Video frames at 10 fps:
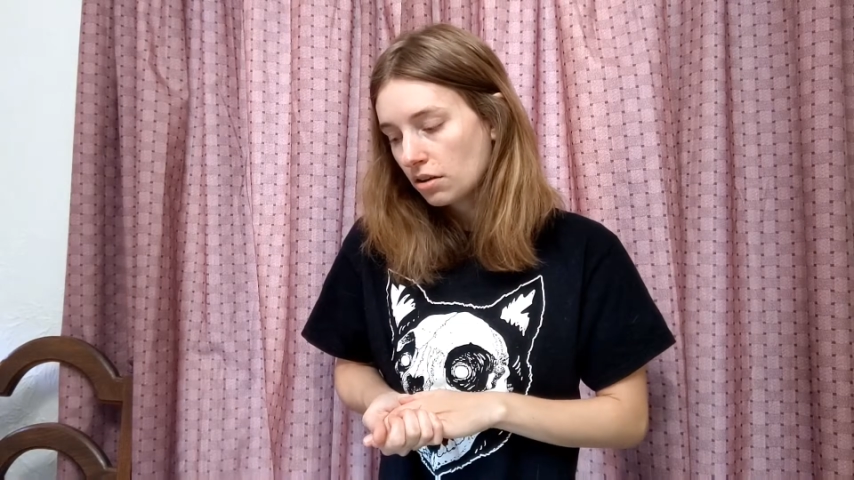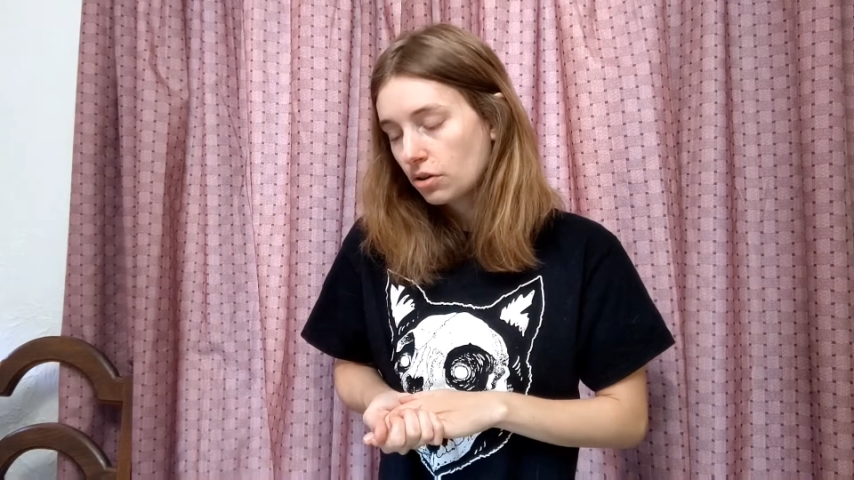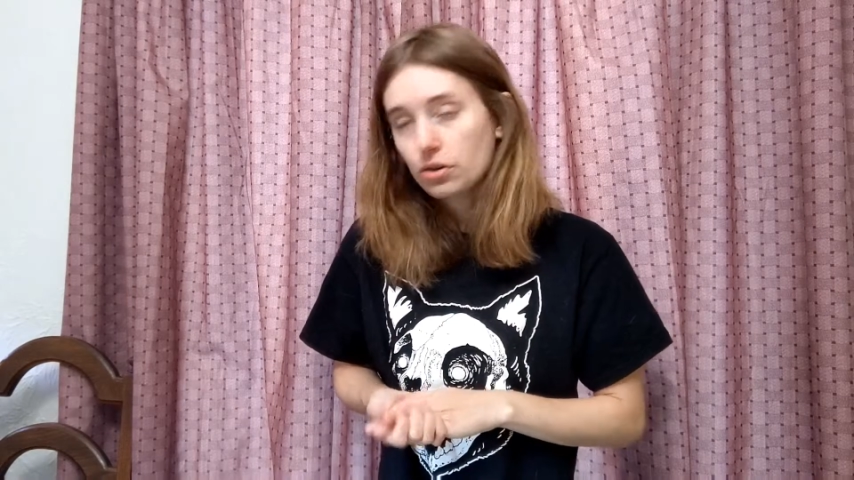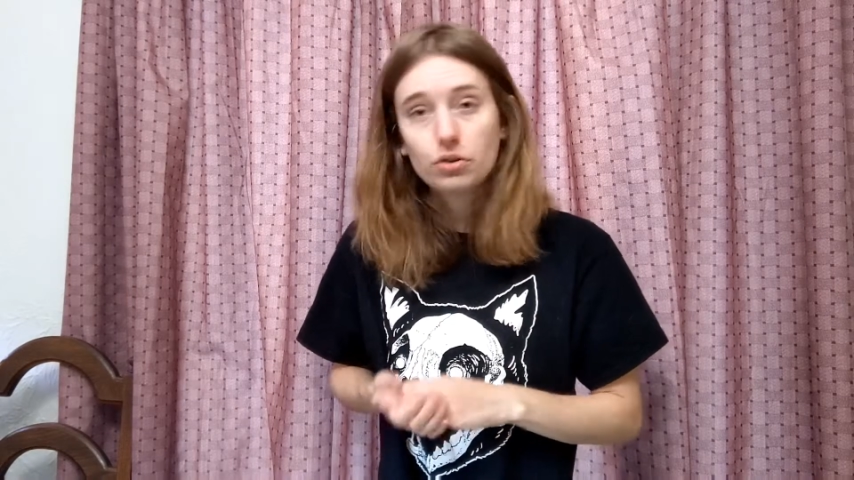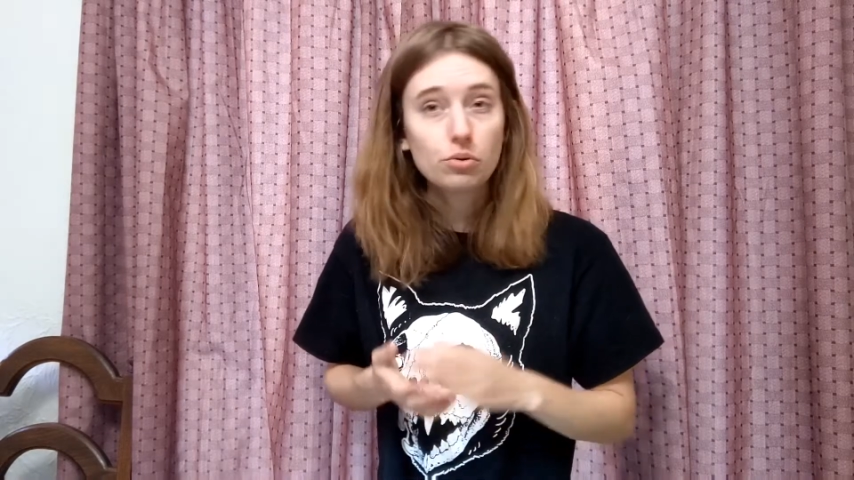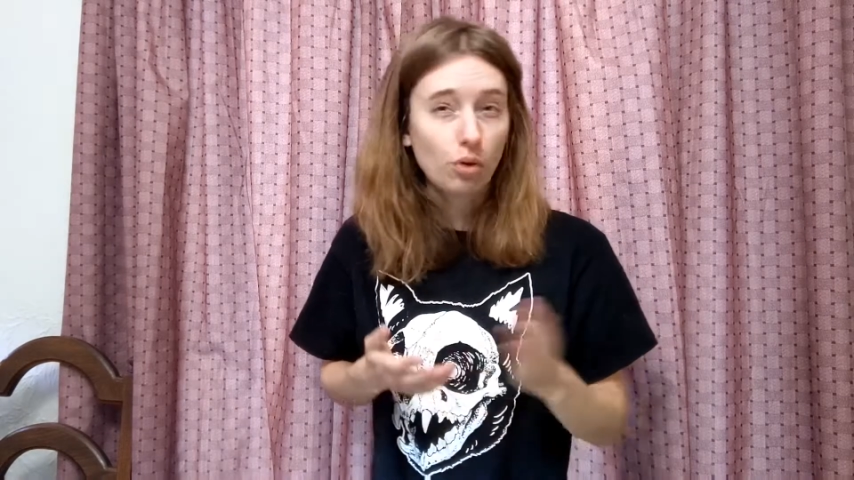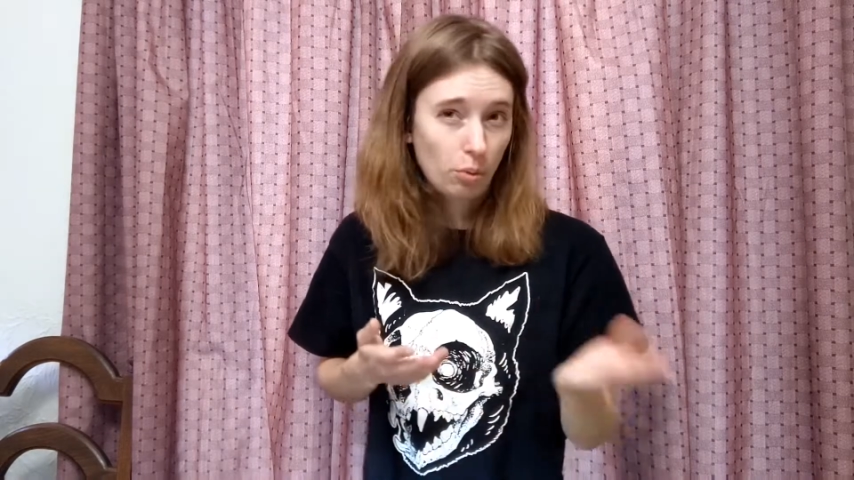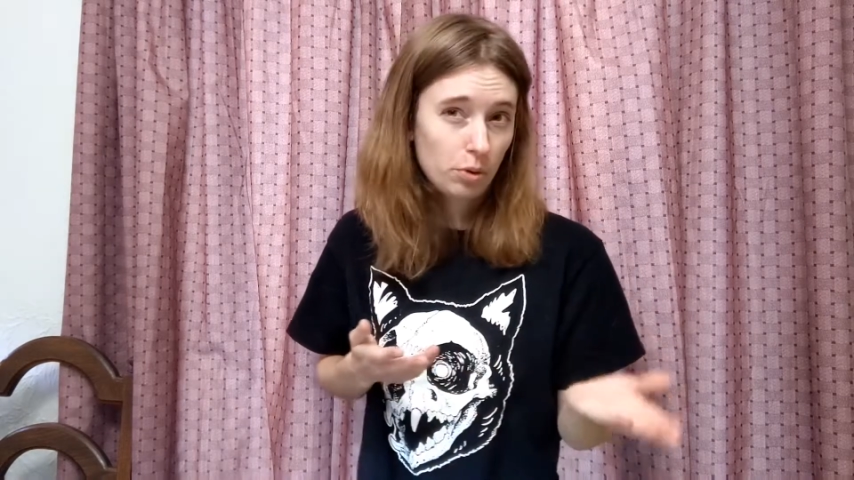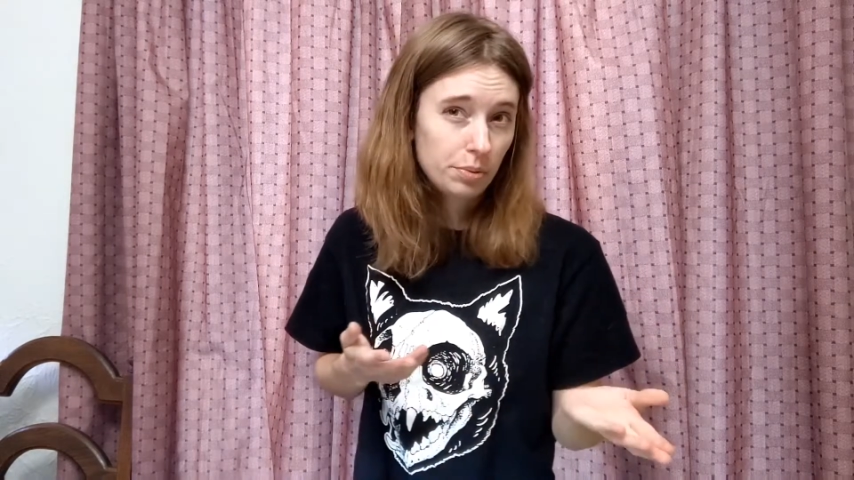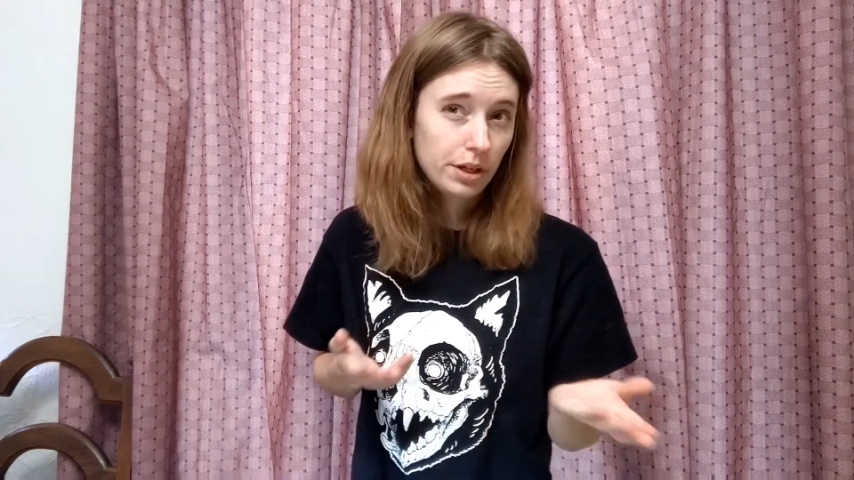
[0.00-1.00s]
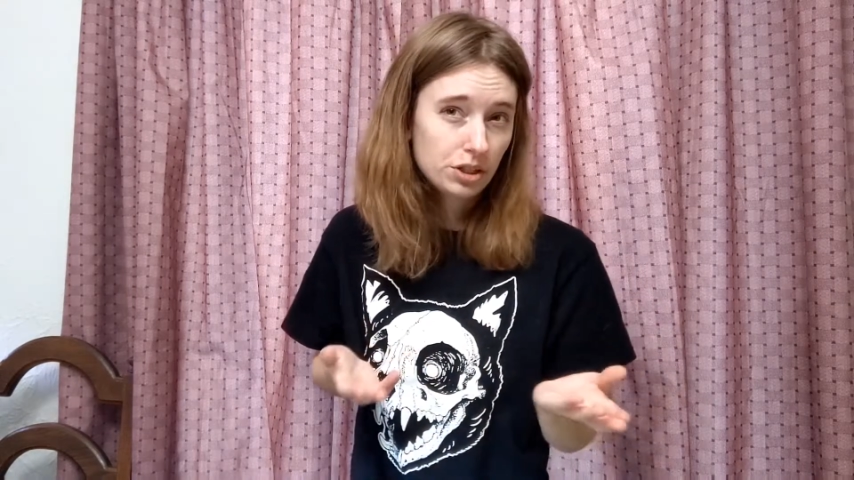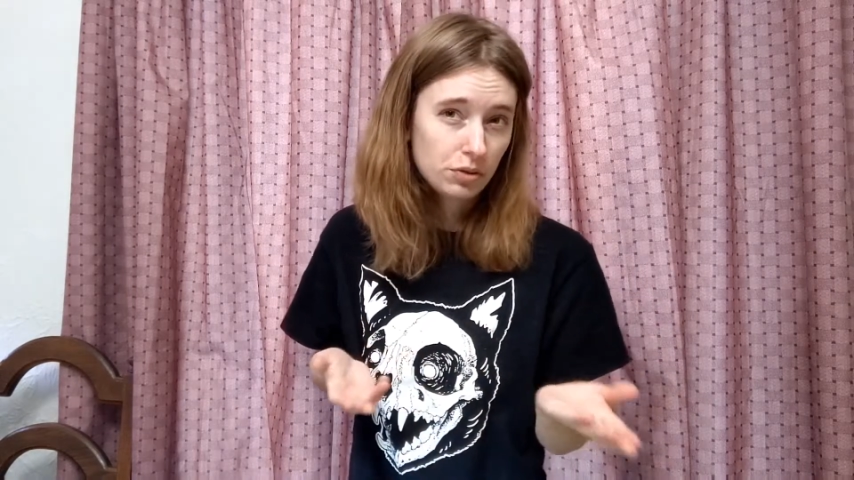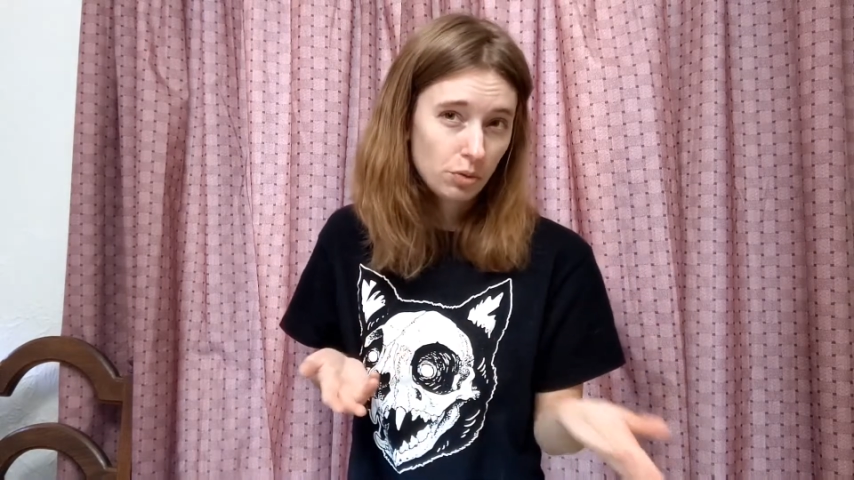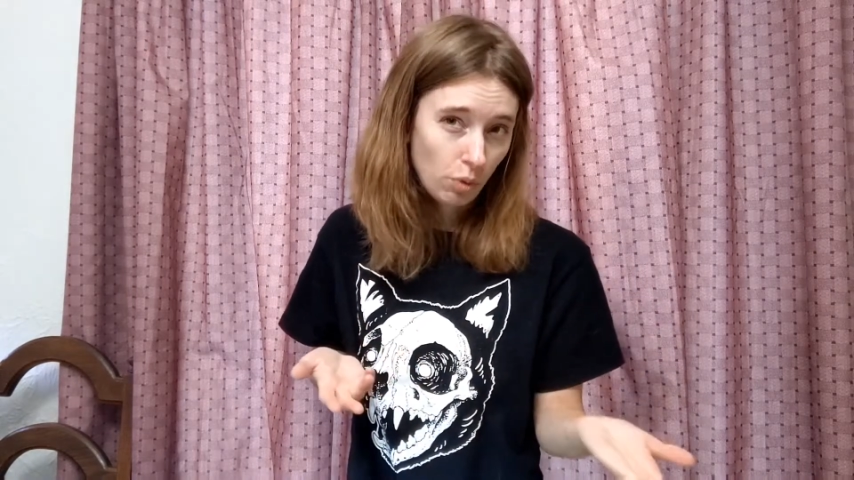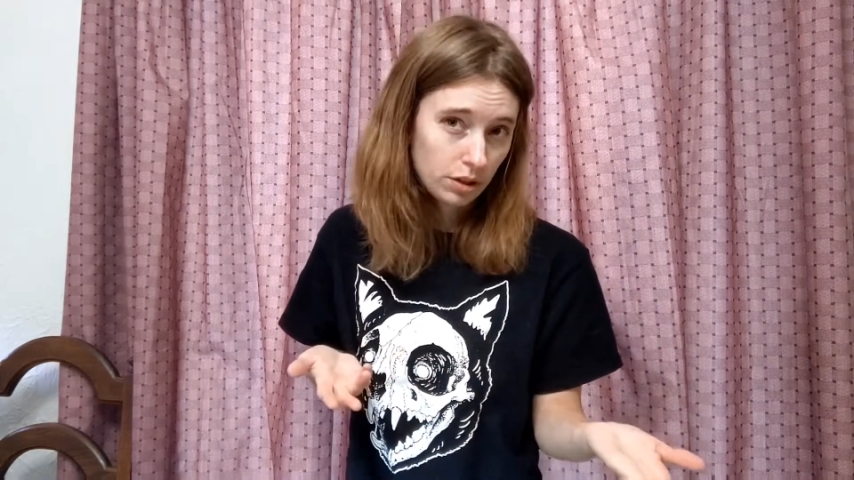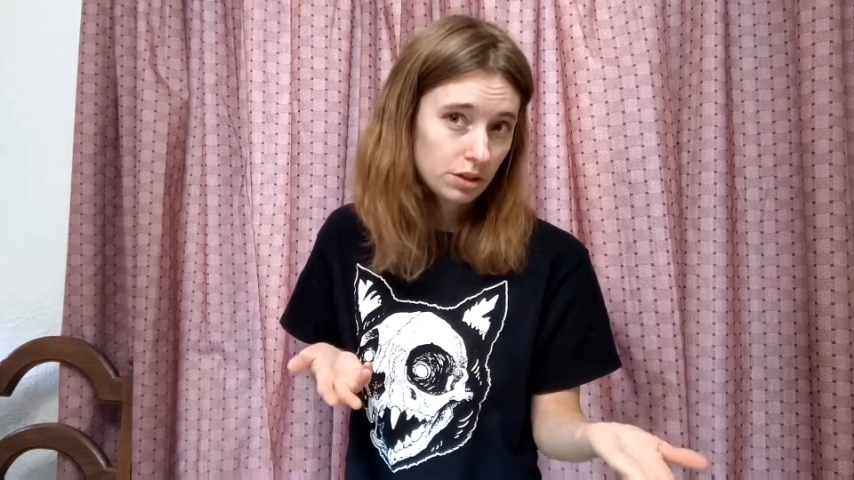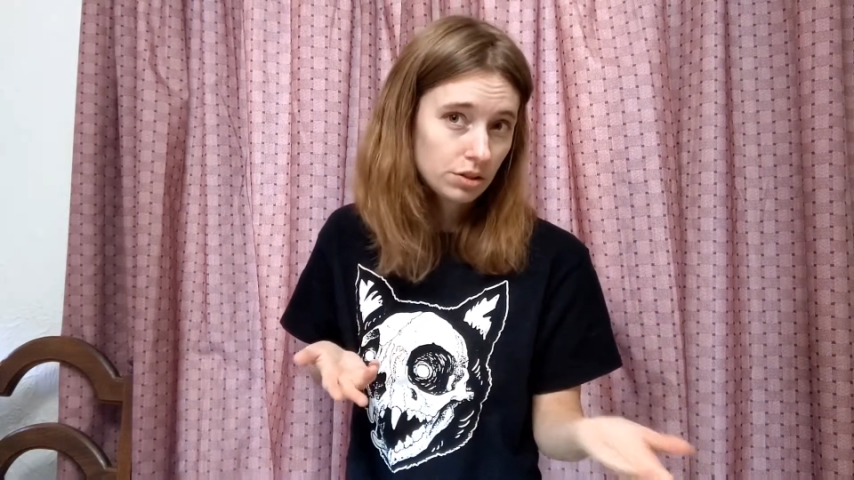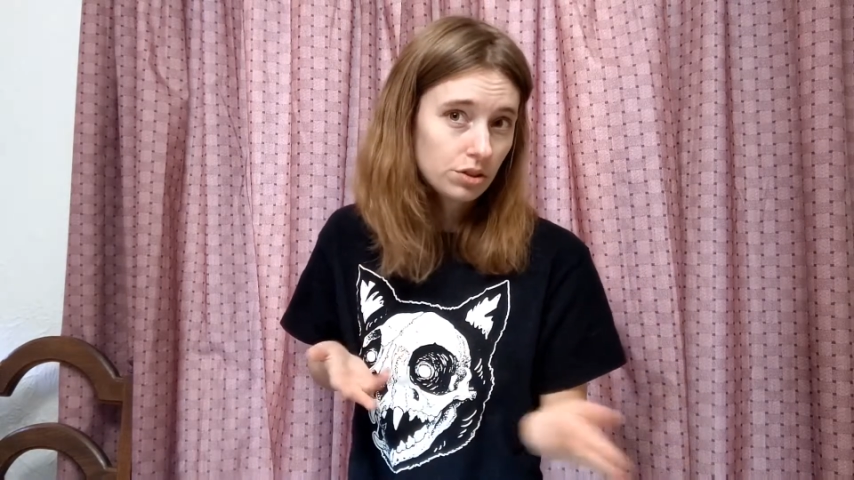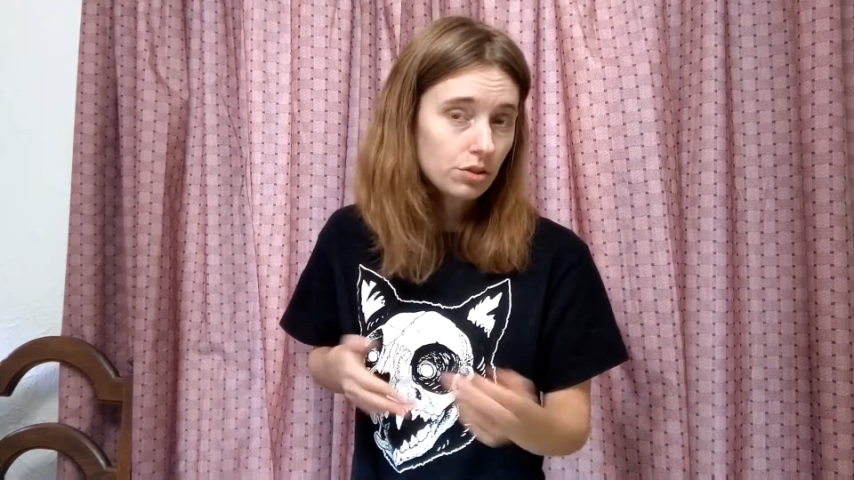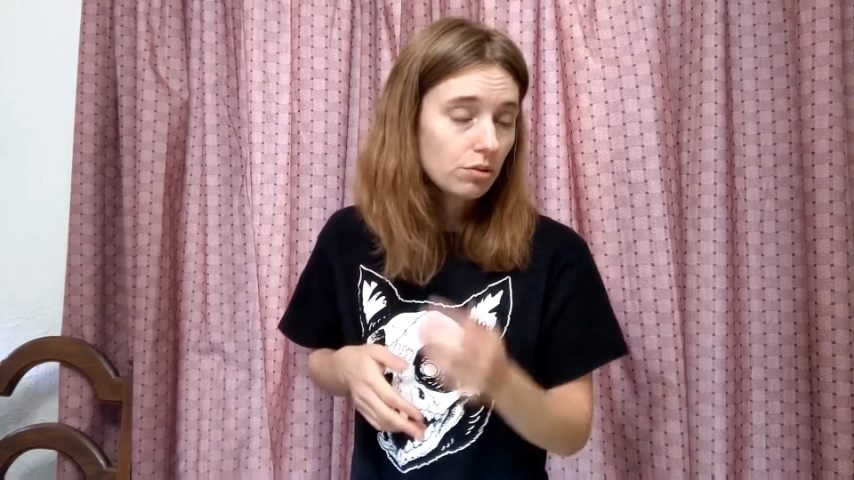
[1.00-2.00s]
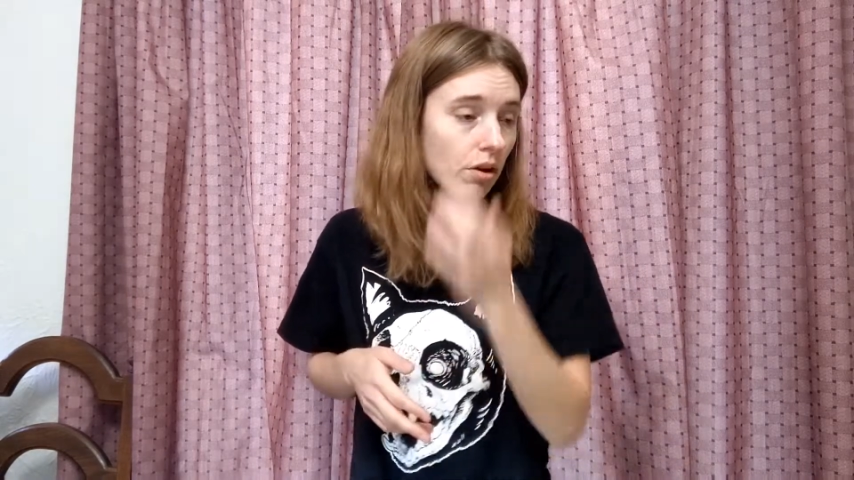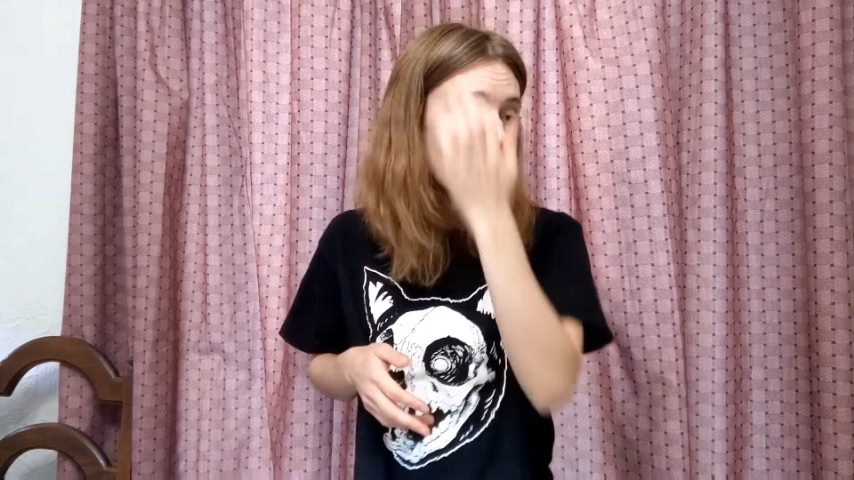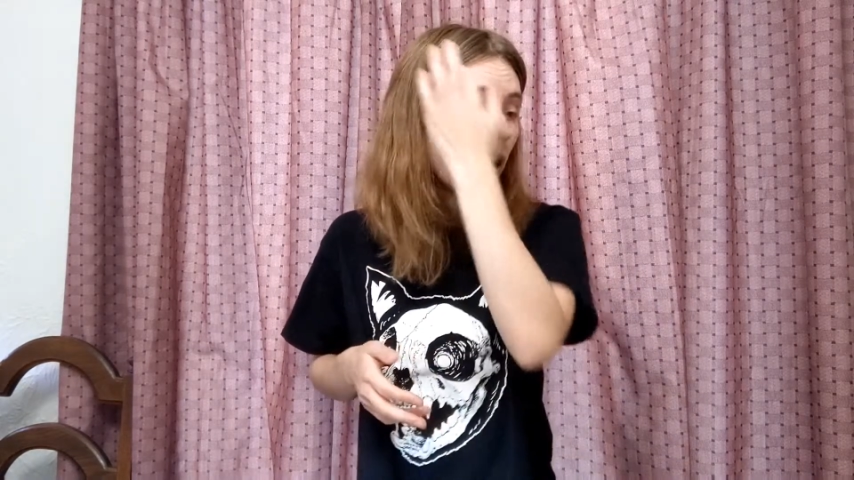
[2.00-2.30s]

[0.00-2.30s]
could do lower pH if you wanted to.